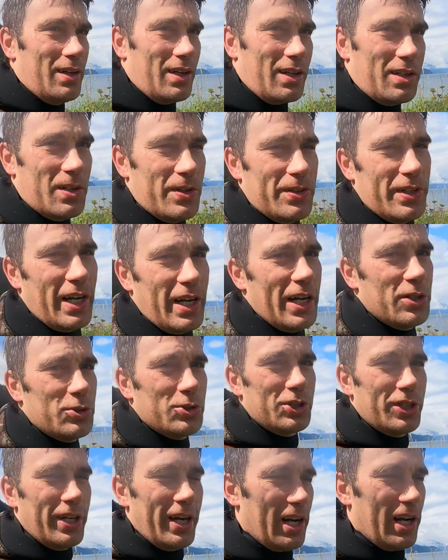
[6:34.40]
clear the
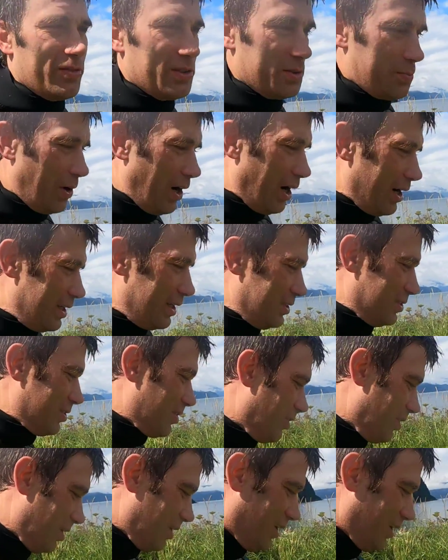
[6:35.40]
nitrogen out of his body.
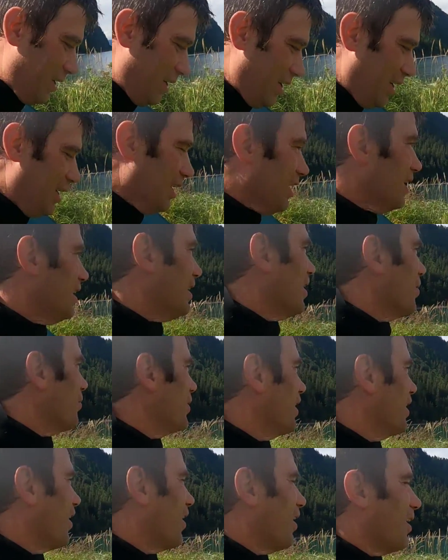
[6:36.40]
So here
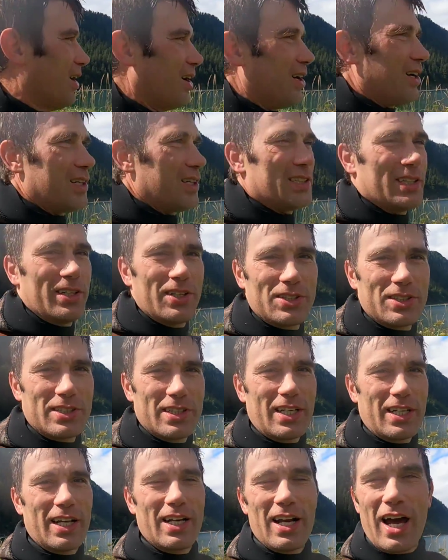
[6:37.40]
we are.
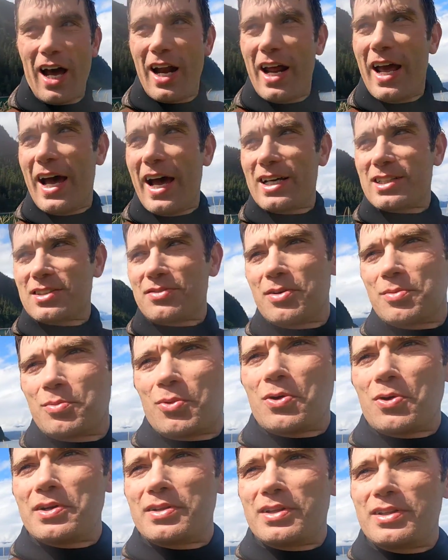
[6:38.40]
Seriously, cannot ask for
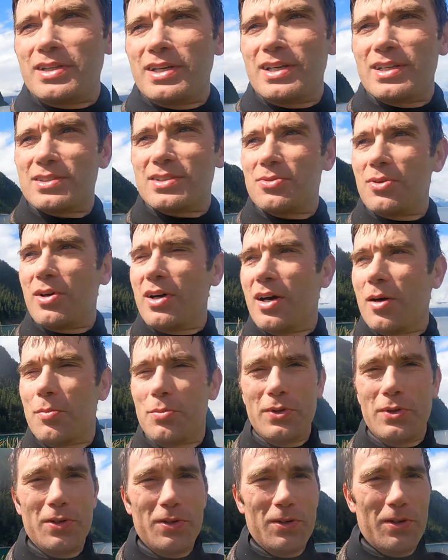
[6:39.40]
more than this. What a
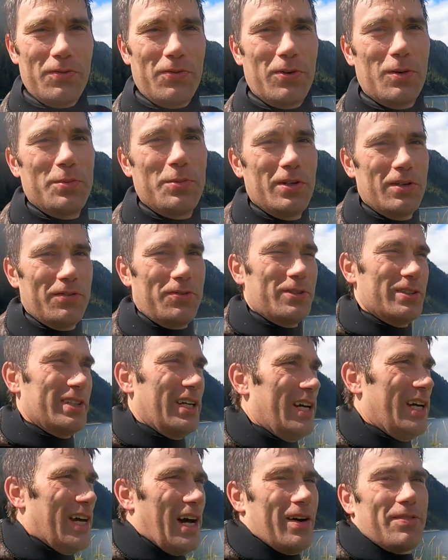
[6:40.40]
beautiful, beautiful
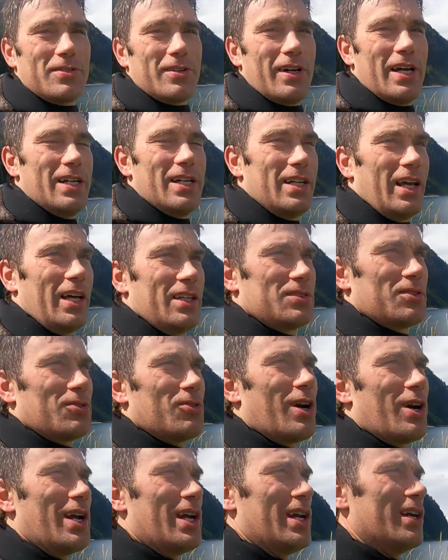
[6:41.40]
day after 8 days of
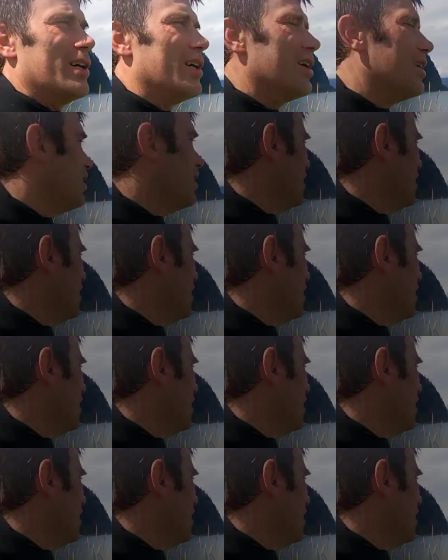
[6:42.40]
rain.